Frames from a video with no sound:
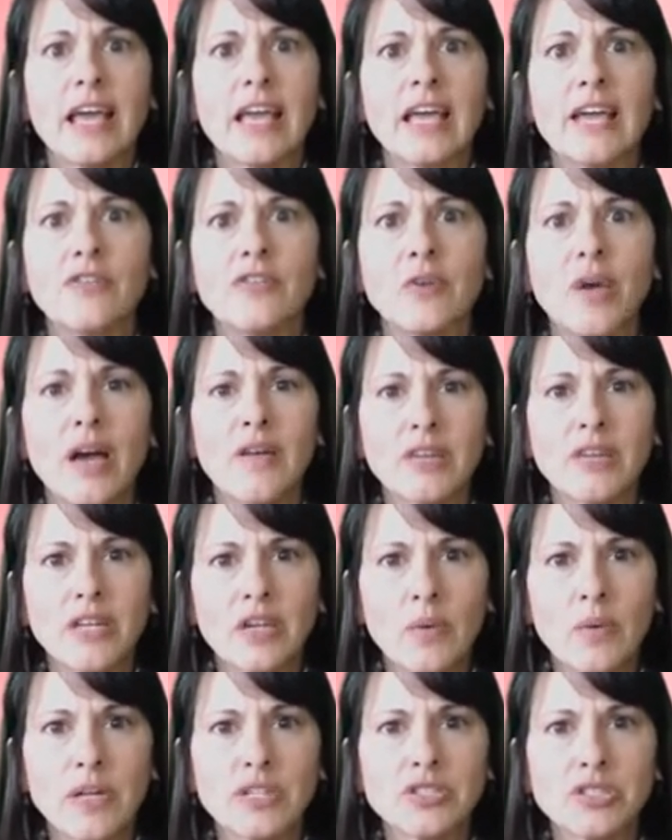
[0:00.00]
if you have any
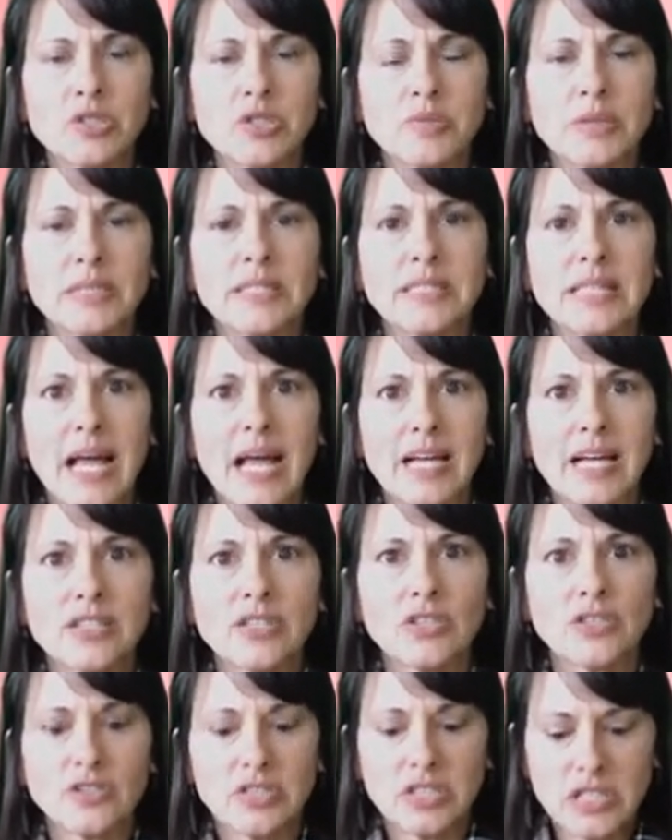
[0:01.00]
questions, please
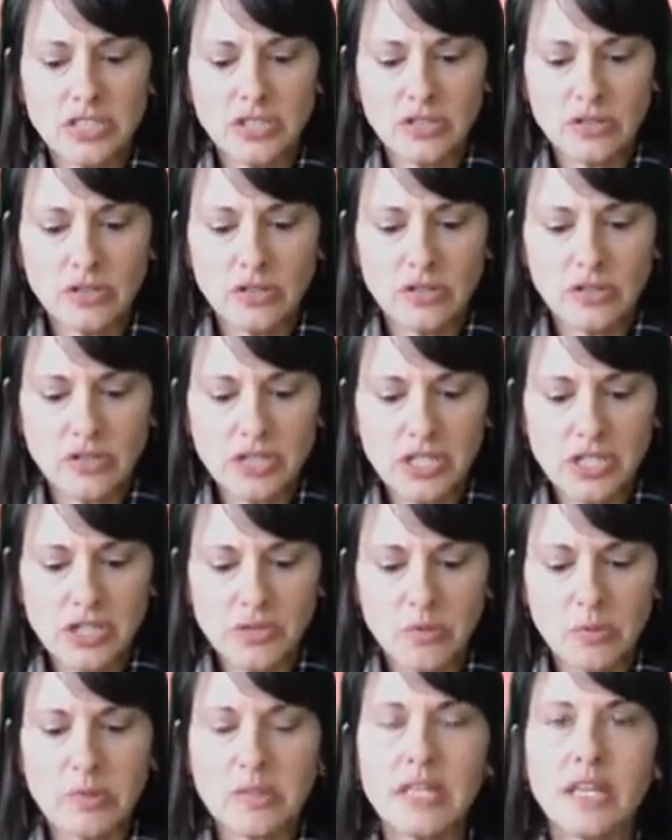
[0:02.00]
ask your teacher, and your
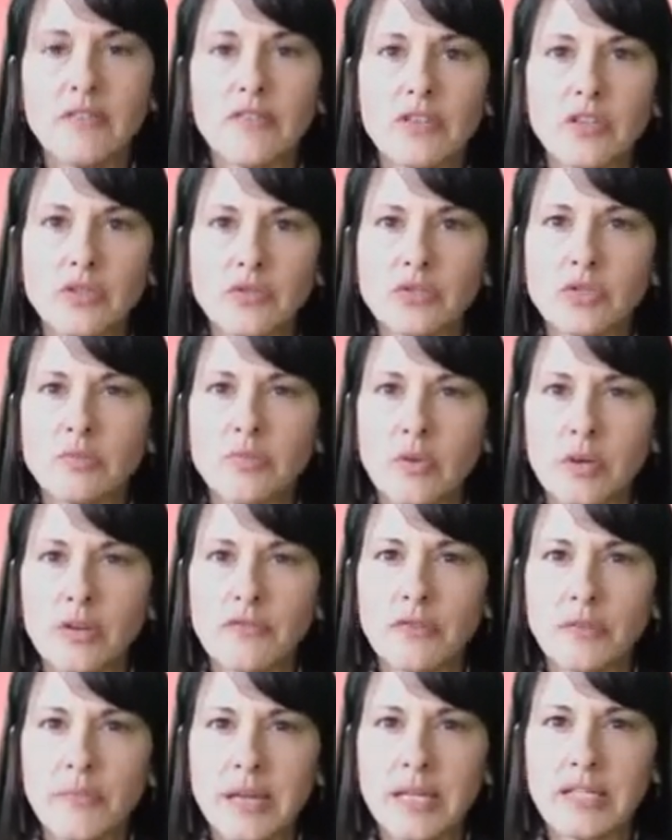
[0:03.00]
teacher will be giving you some more
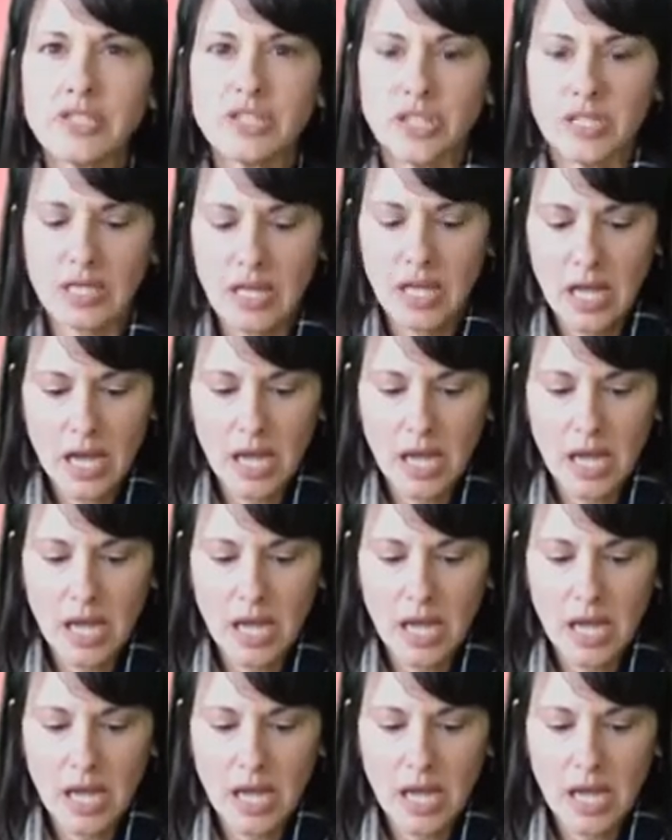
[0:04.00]
information